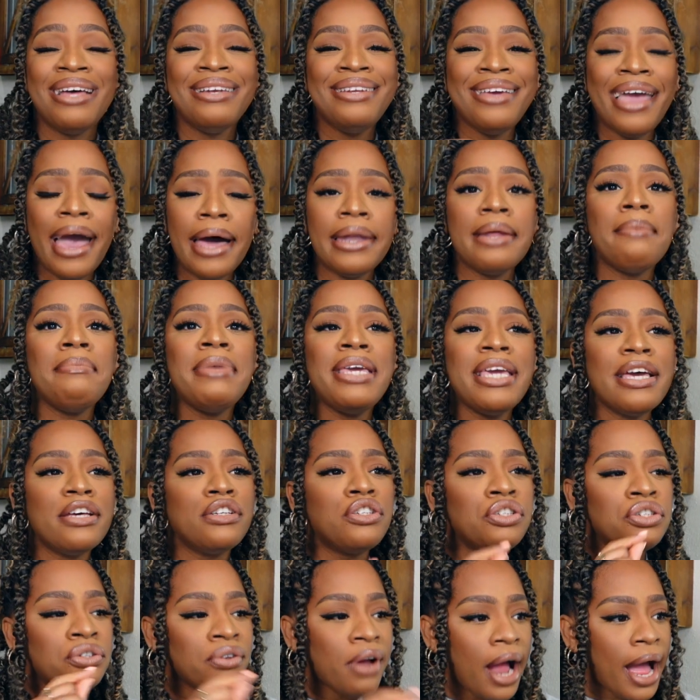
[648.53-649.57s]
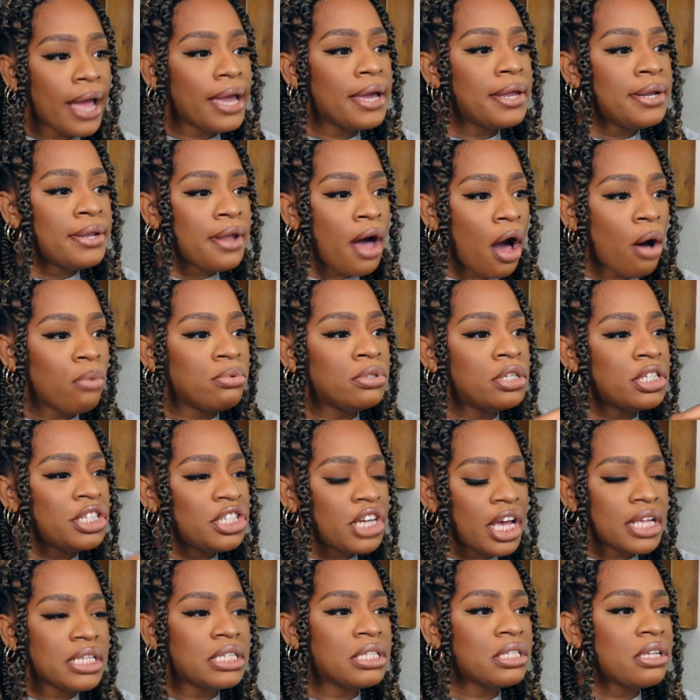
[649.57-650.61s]
The enemy is trying now to
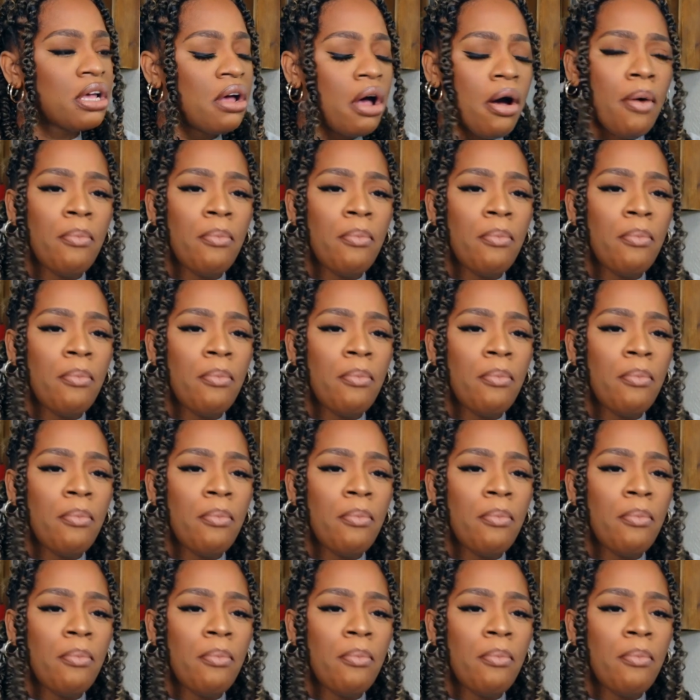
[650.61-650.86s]
just